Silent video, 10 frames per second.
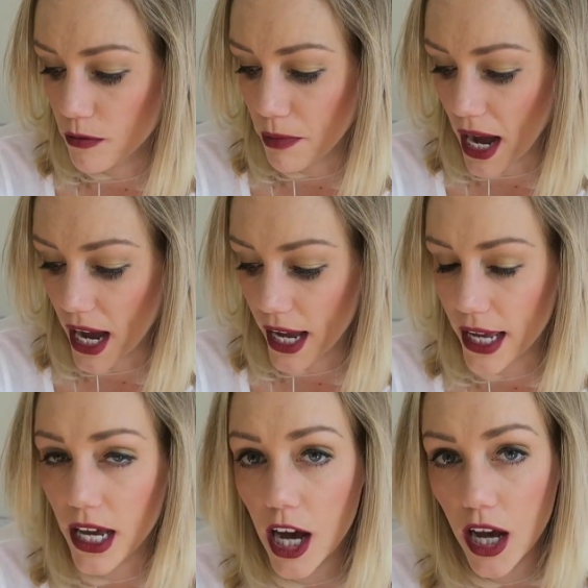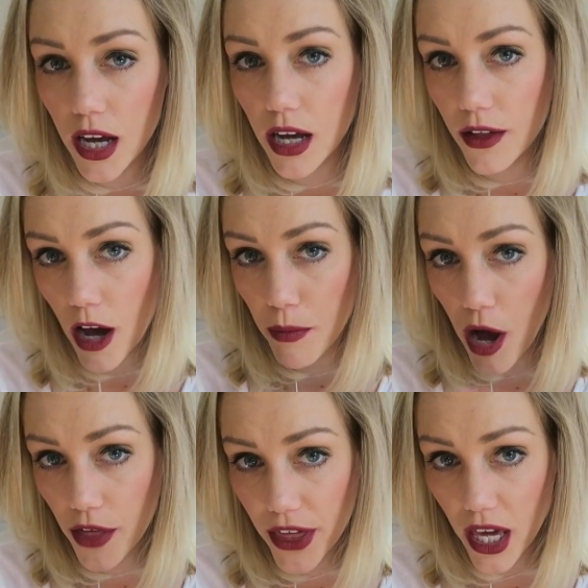by
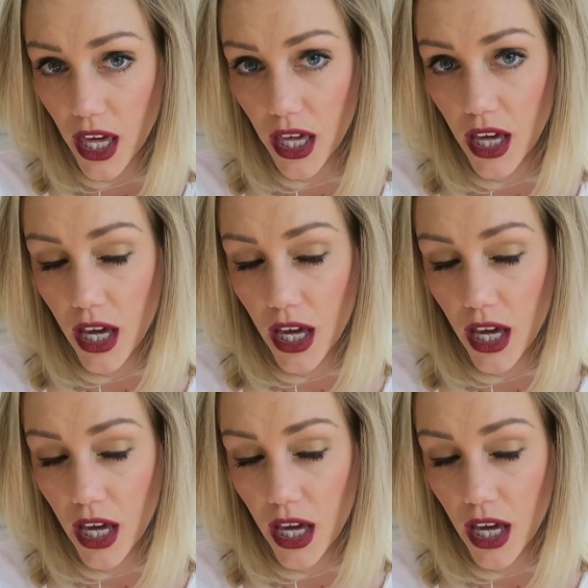Apothic.